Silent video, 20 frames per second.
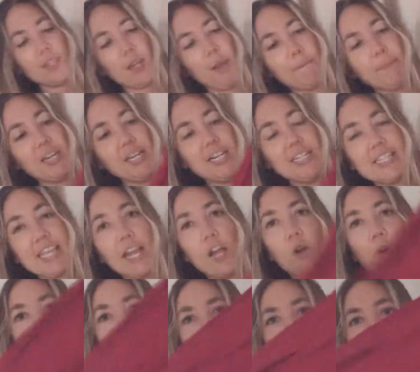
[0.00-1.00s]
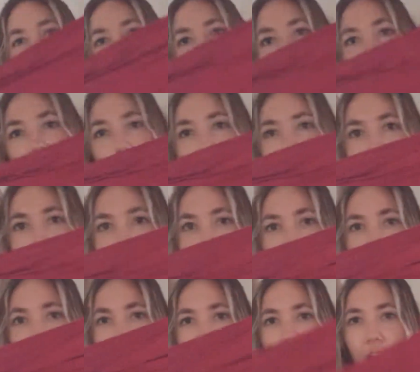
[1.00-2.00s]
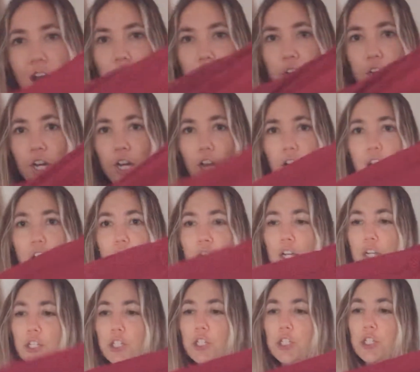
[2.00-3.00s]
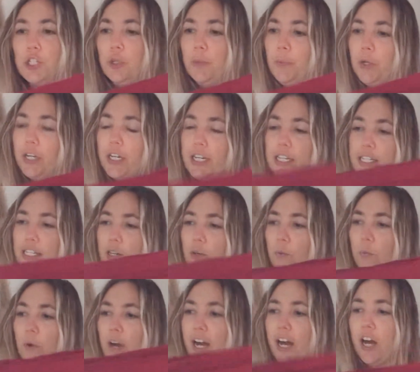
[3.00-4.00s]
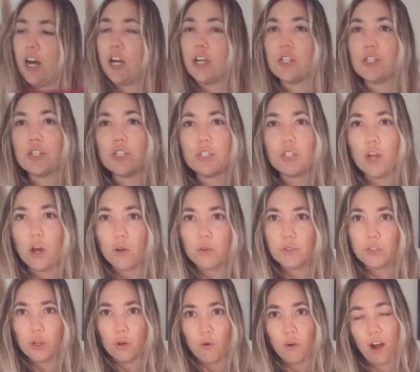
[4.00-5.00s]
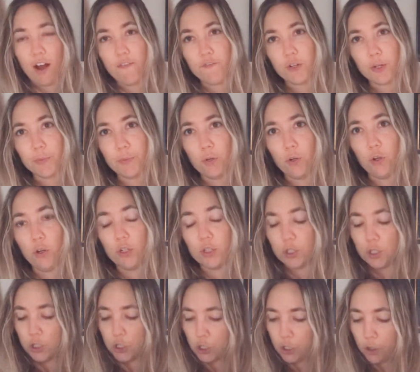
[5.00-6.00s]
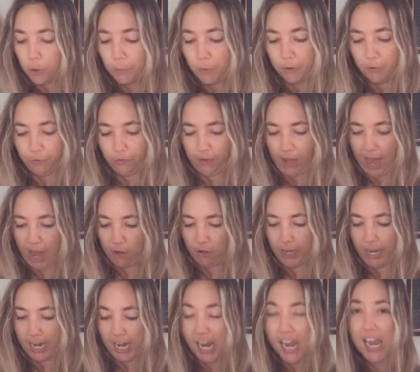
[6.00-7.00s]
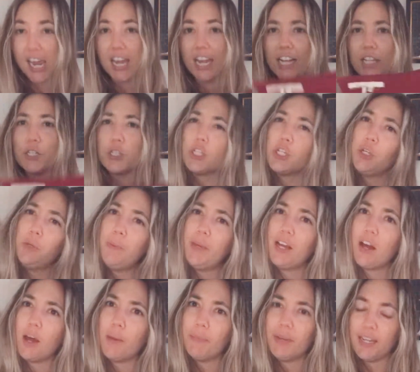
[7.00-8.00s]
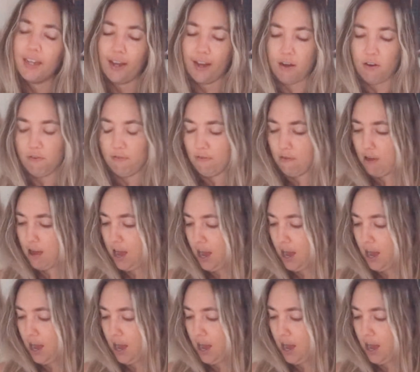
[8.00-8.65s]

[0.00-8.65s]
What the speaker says: But it's a gorgeous cranberry color, super easy to wear, so comfortable, super flattering. It's too big on me now.